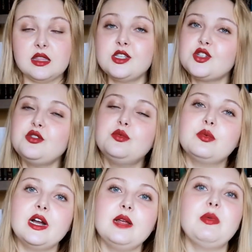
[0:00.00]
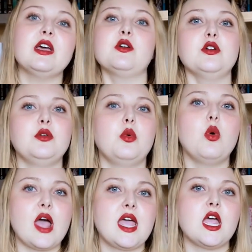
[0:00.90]
This could really be a good
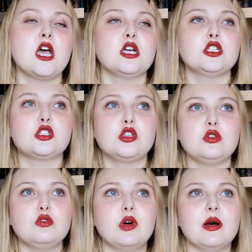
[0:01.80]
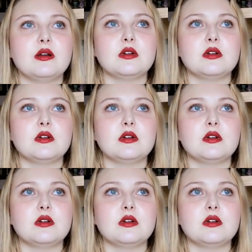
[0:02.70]
way to,